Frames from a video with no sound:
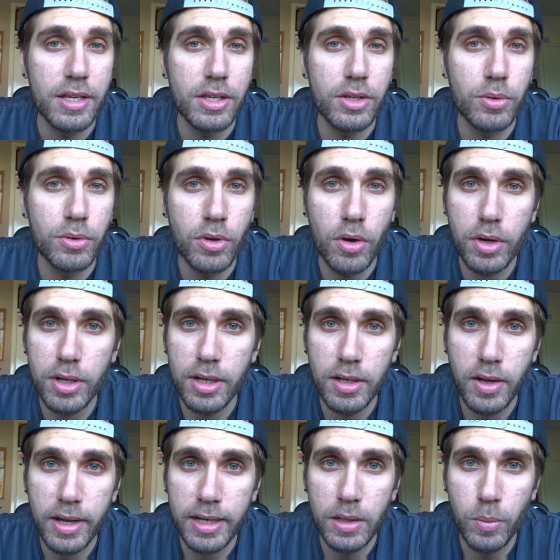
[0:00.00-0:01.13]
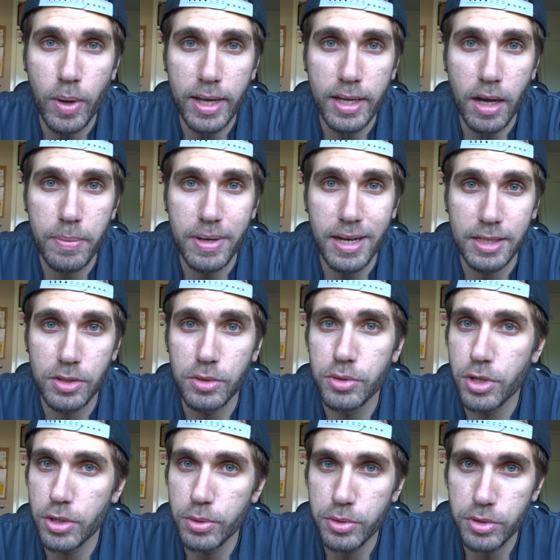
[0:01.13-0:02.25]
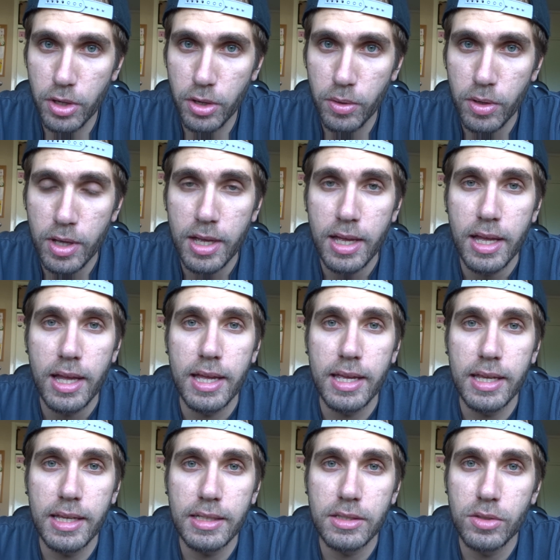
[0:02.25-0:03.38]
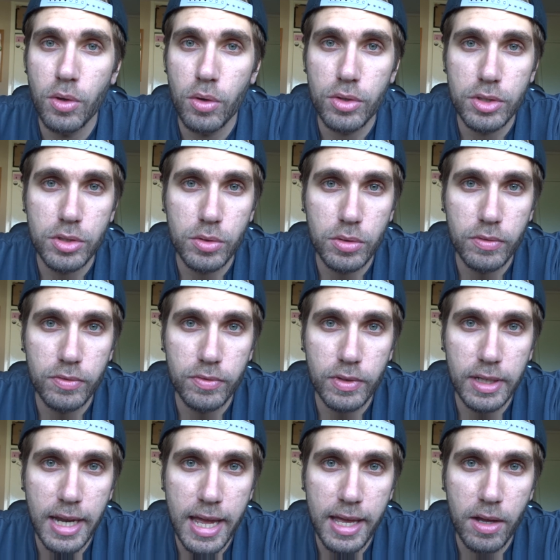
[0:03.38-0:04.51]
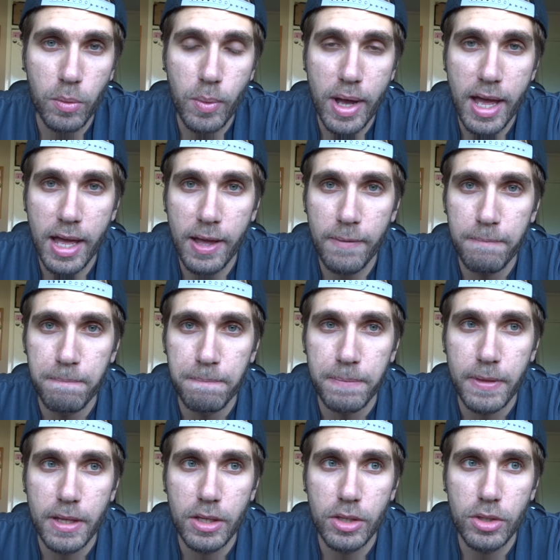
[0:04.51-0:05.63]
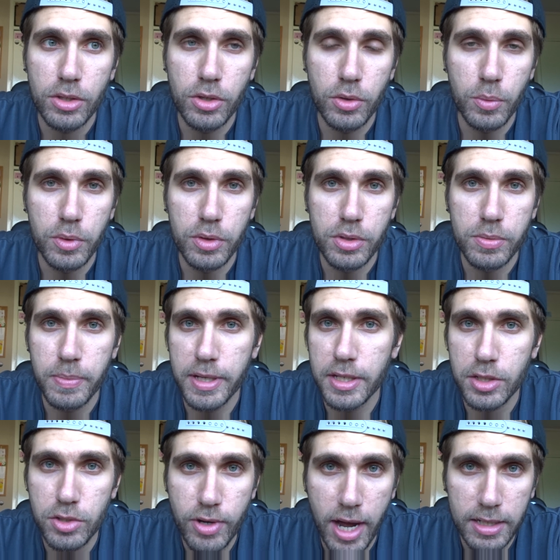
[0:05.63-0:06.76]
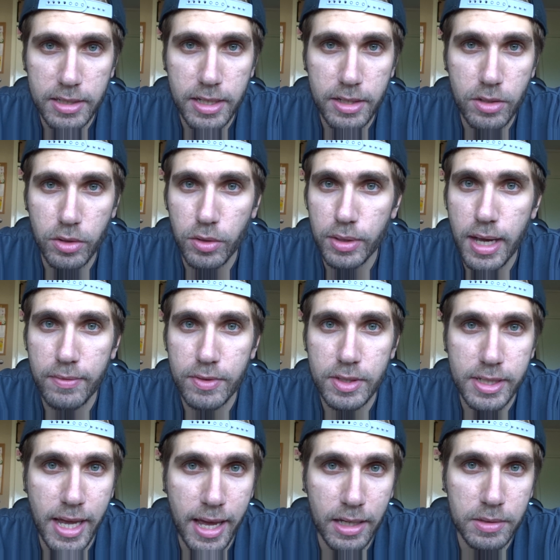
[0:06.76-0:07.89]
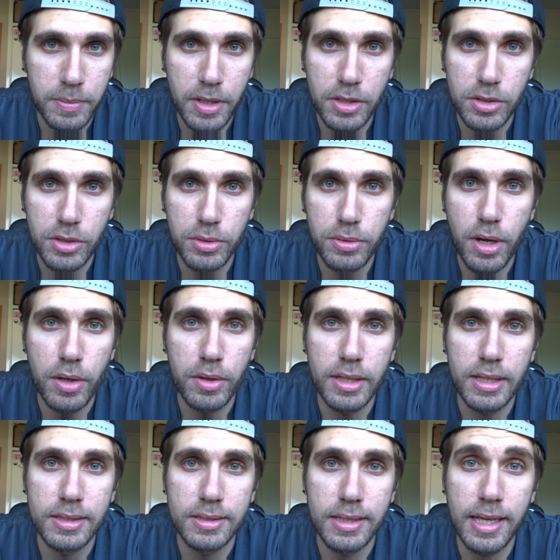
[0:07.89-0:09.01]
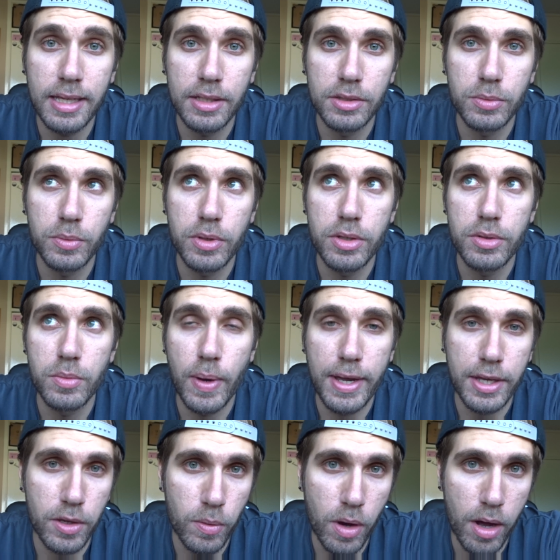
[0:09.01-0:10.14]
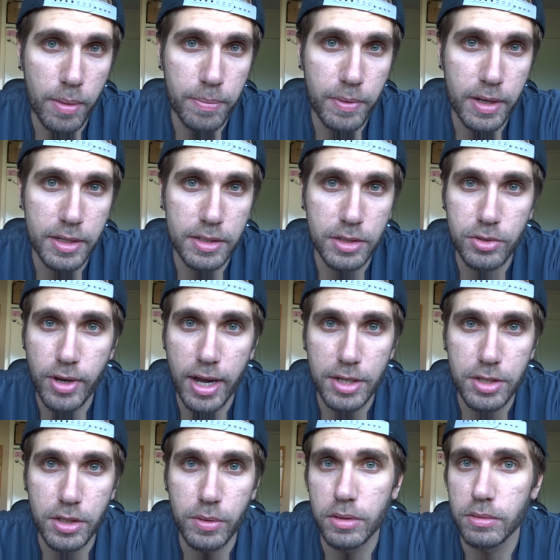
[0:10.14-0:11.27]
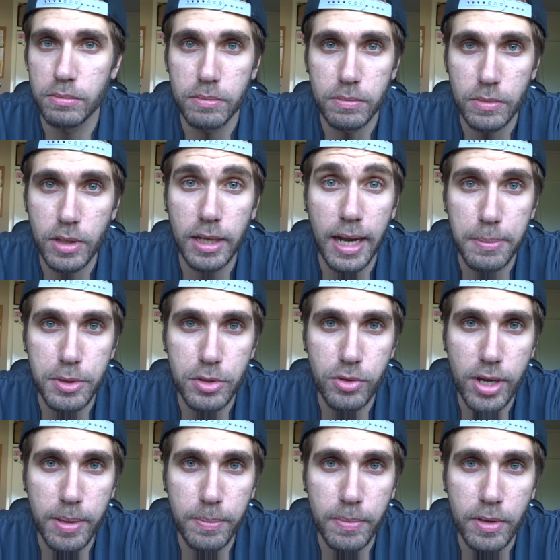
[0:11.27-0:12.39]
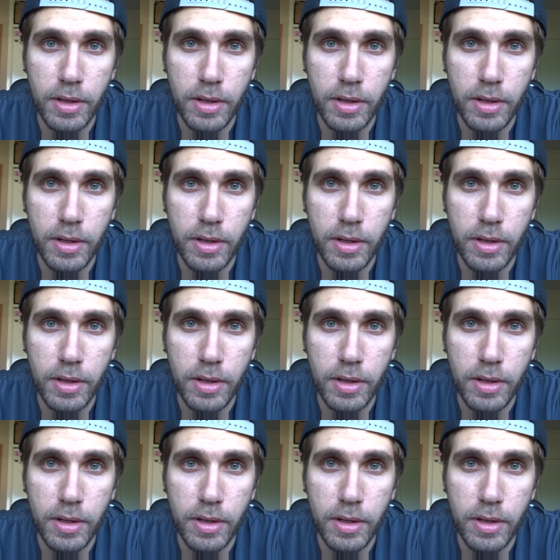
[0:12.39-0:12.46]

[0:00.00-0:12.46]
you're not going to likely wake up unless you choose to. It's not the sort of layer where you would be distracted or you'd have sex because you know that these things would wake you up and distract you and collapse the dream.